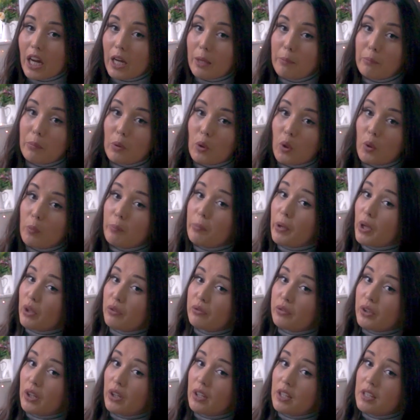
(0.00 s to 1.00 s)
I bought
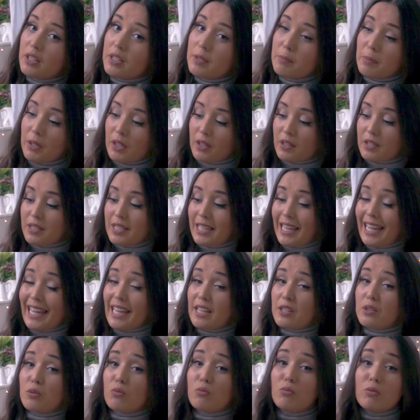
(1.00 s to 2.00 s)
both colours because it
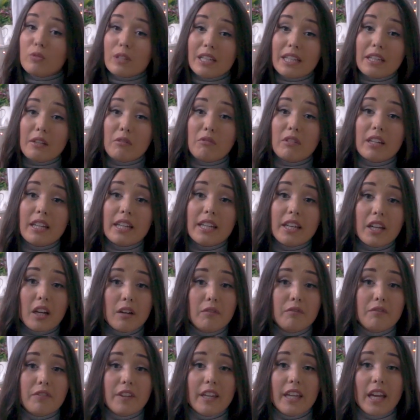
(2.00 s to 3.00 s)
is really, really
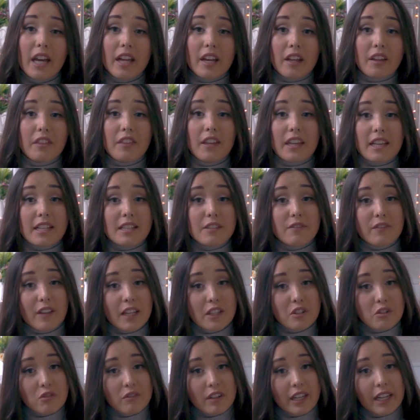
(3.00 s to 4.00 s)
comfy and I think it's
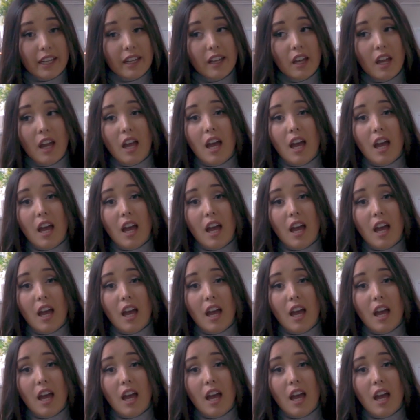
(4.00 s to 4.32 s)
flattering